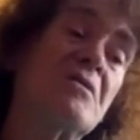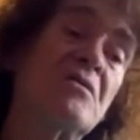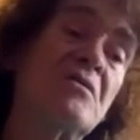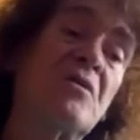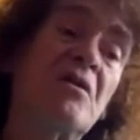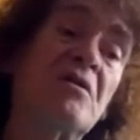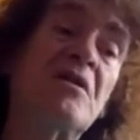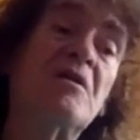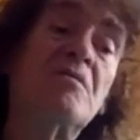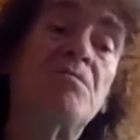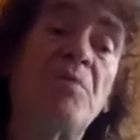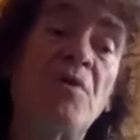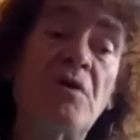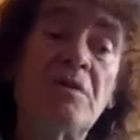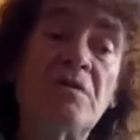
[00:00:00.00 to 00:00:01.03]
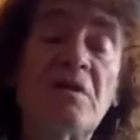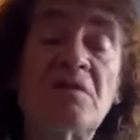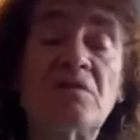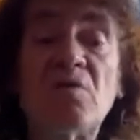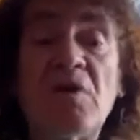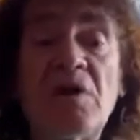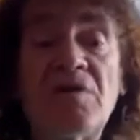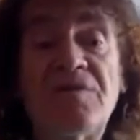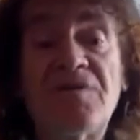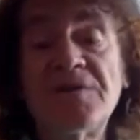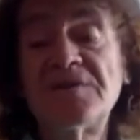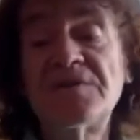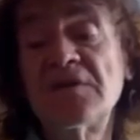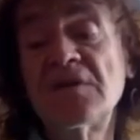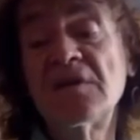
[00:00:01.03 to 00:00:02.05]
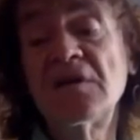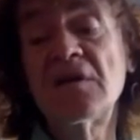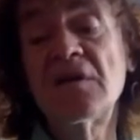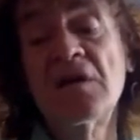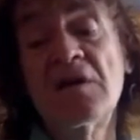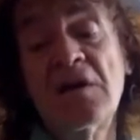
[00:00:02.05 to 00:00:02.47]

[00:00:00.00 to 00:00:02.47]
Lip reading: turning point that we are facing